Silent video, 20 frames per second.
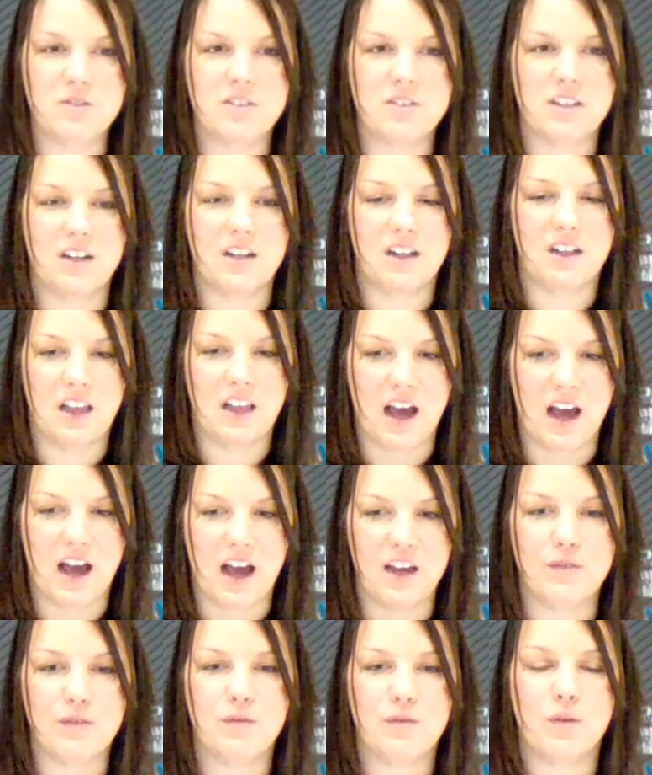it a
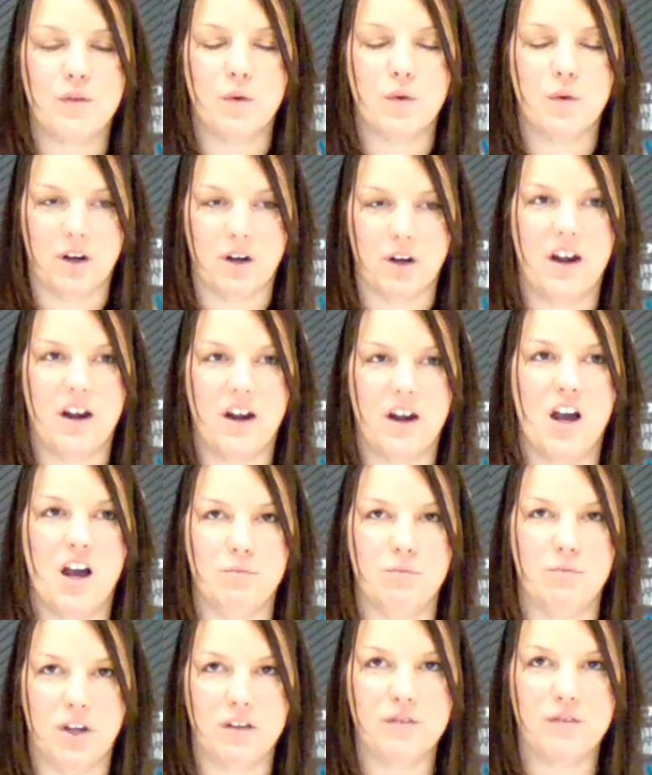lot for
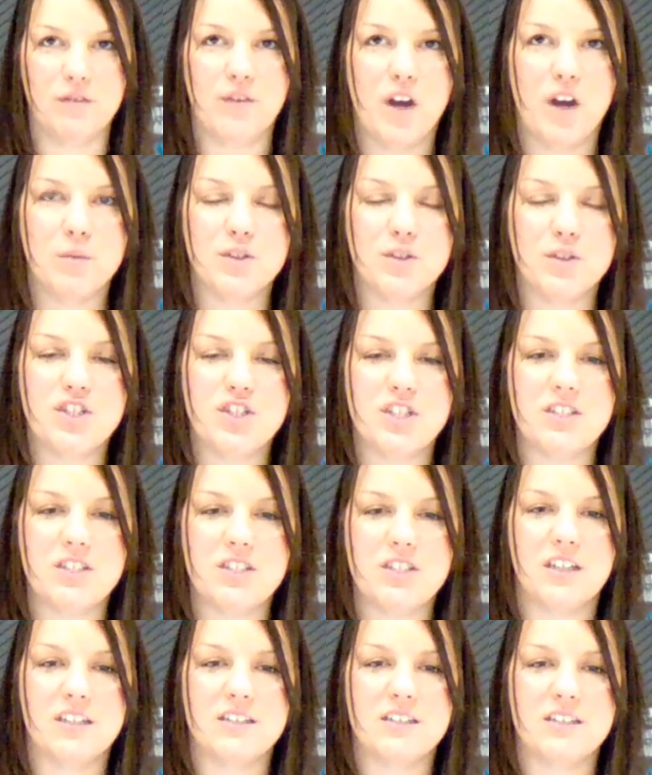young farmers just
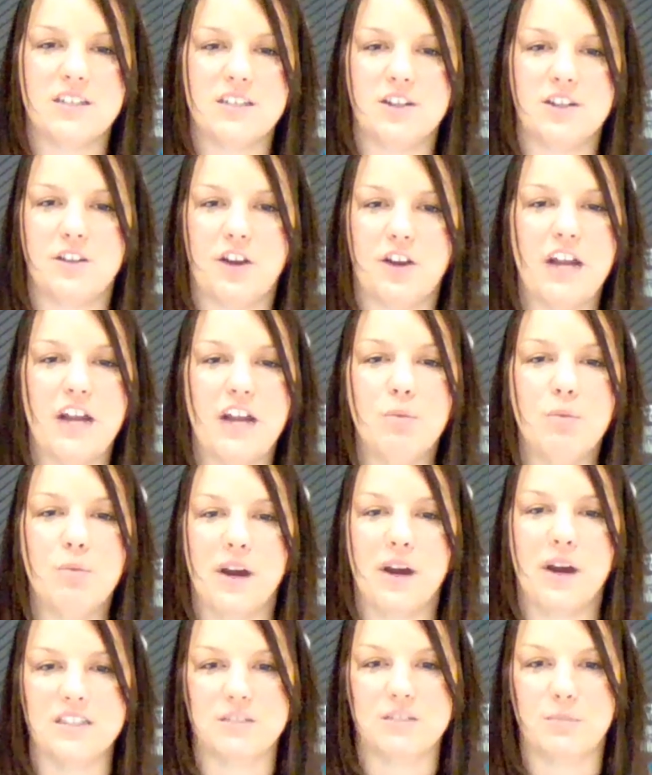to consider their
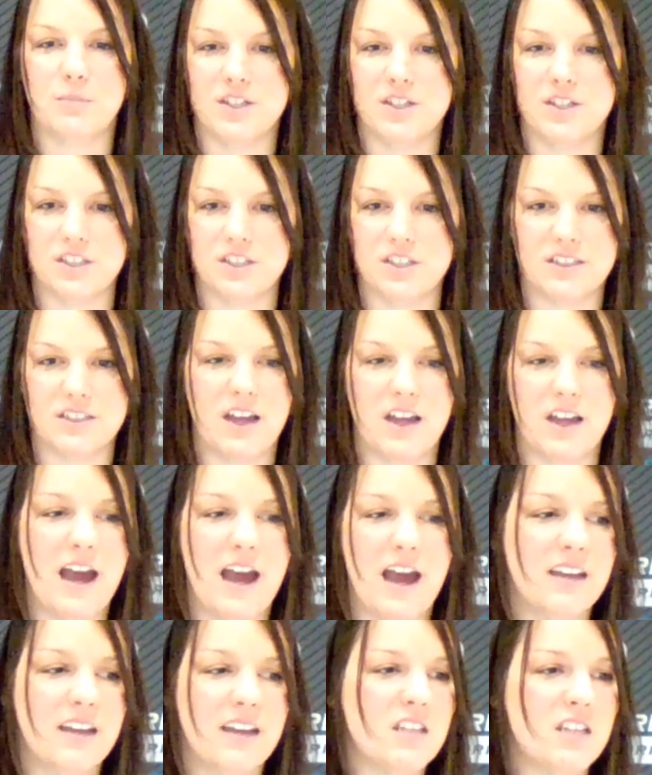enterprise budgets. It
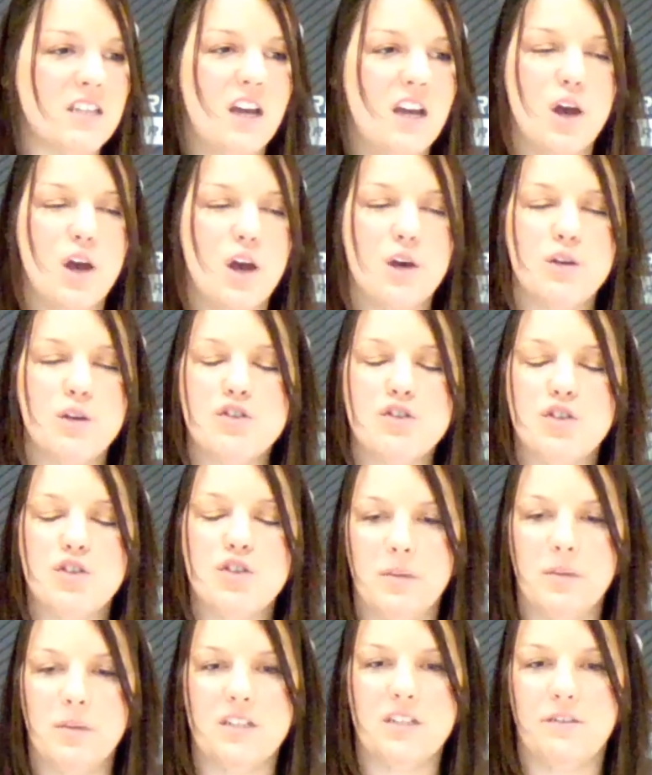has so
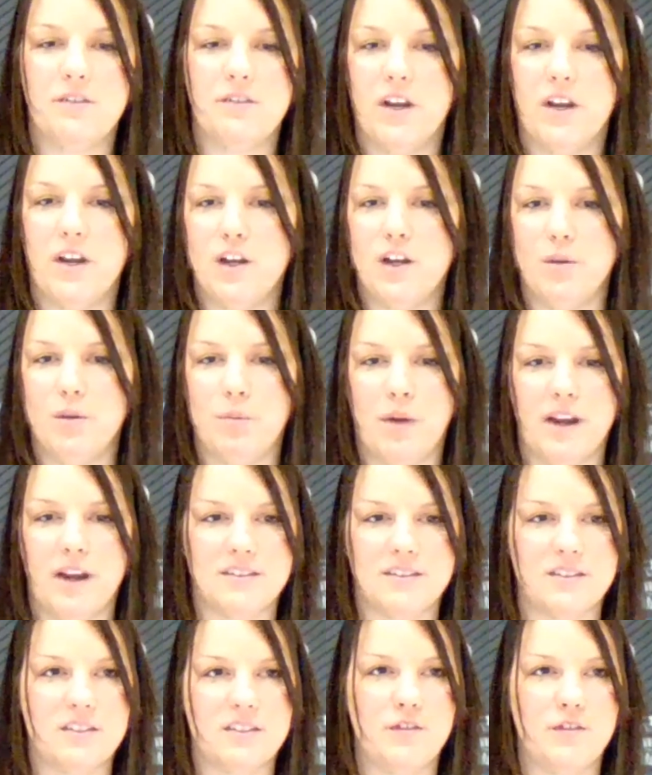many different
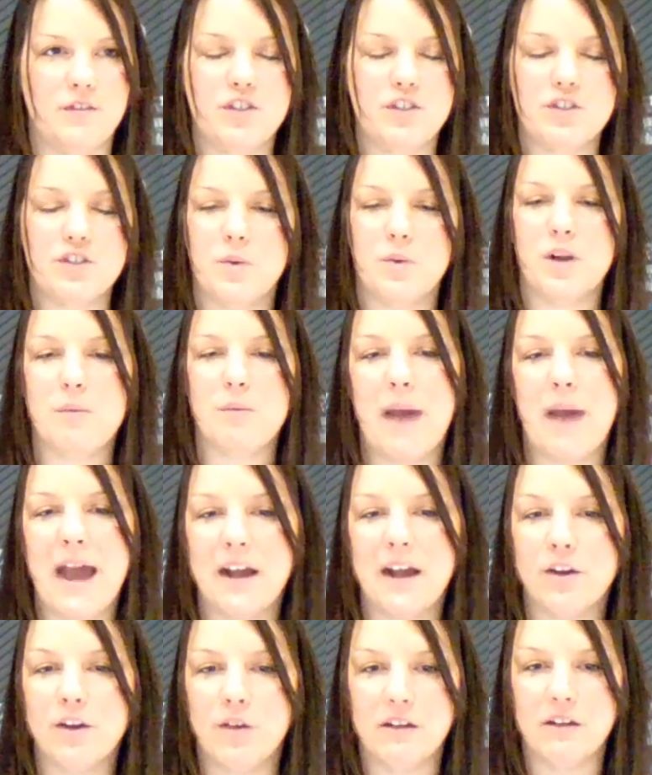enterprises. If you just want to
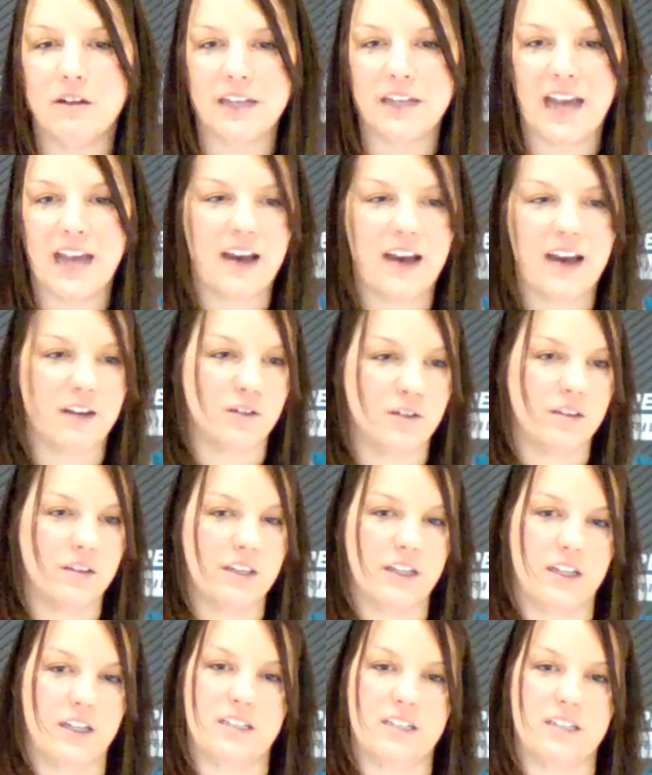background cattle,
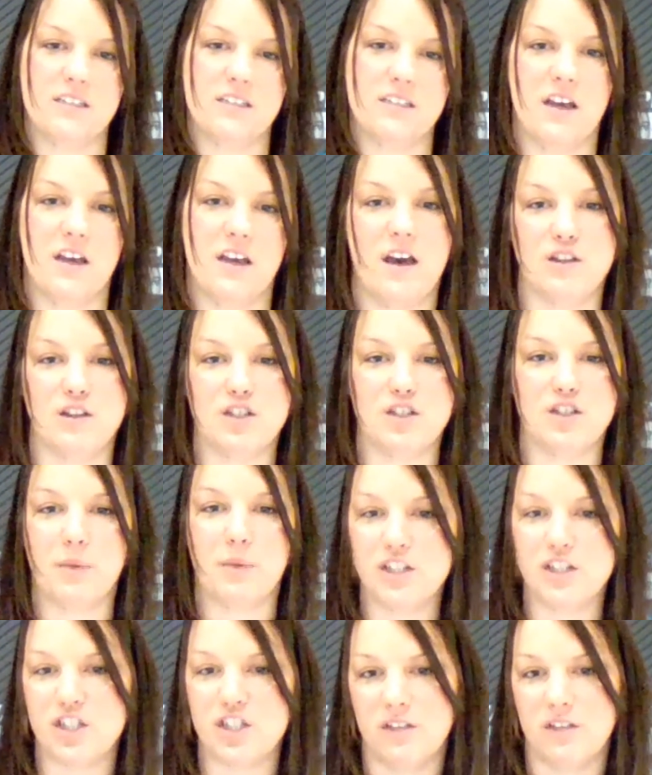there is a
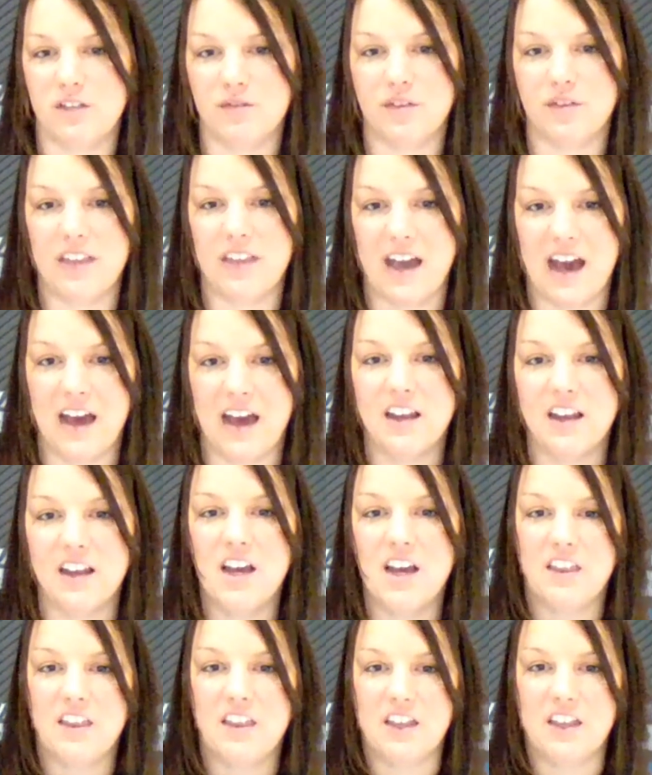spreadsheet for that
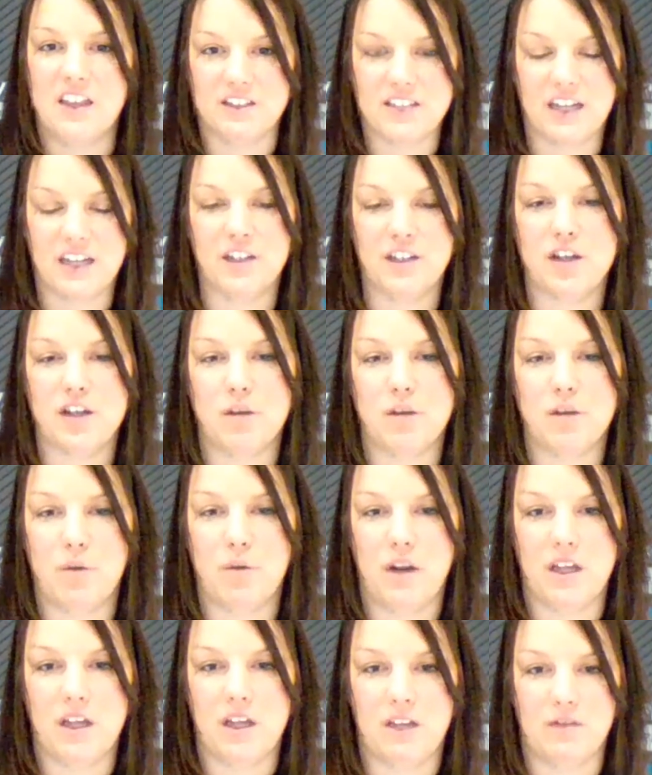that'll tell you your
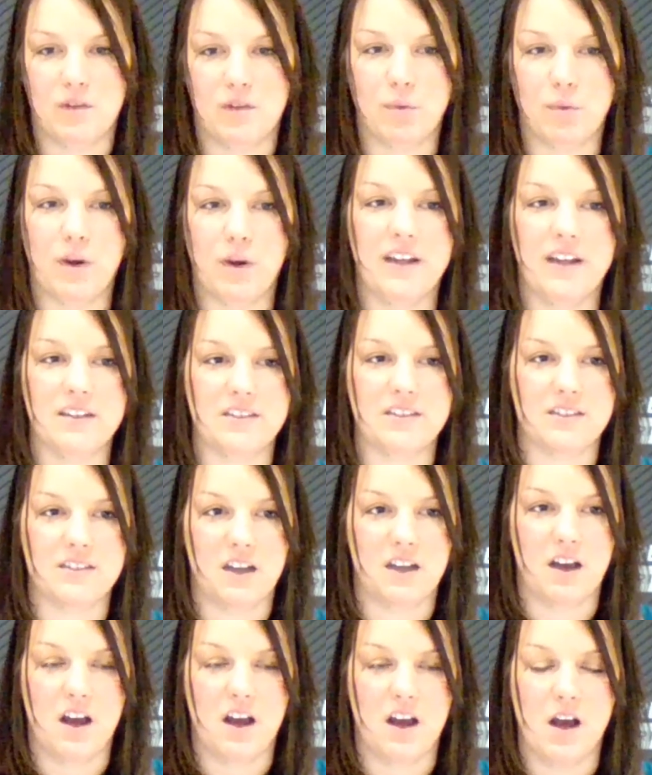break-even price.
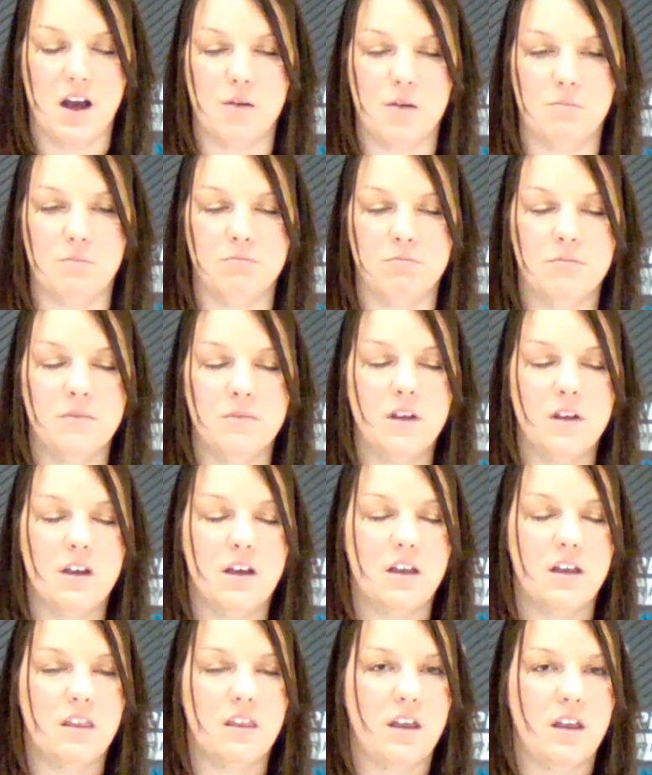
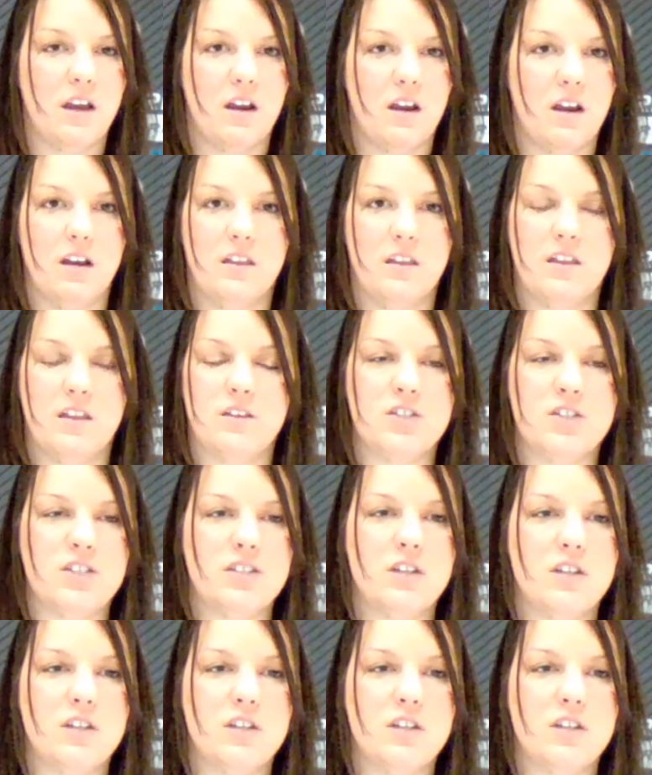There's just